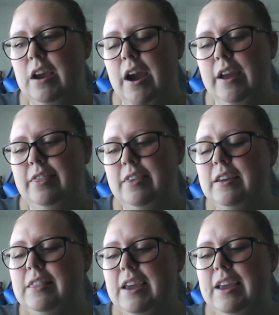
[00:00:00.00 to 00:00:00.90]
I
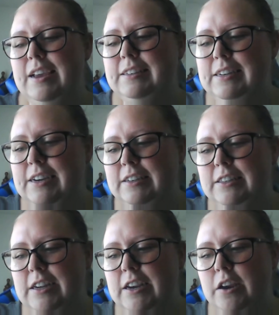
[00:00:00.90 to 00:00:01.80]
think the easiest
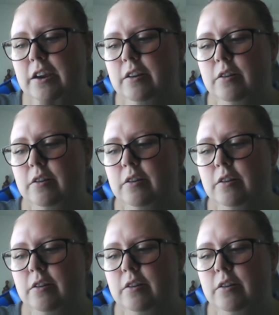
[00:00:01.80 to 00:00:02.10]
thing,